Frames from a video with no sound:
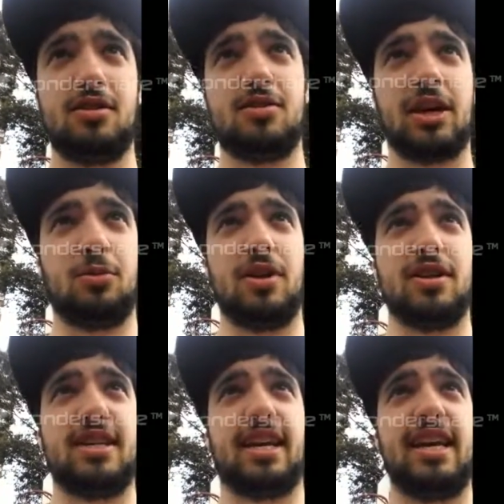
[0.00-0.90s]
struggled with
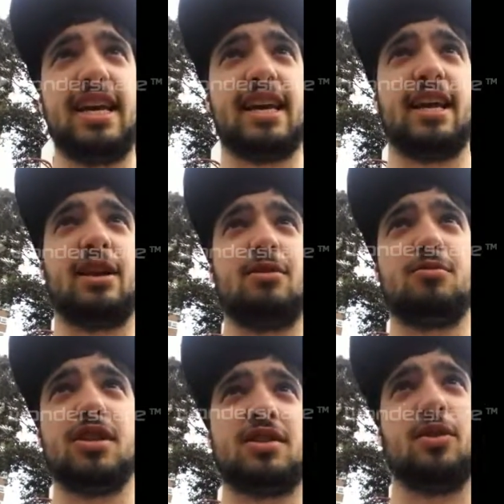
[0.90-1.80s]
her technique
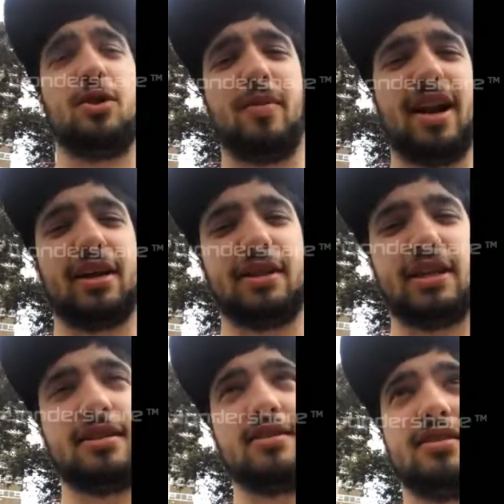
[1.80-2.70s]
and just automatically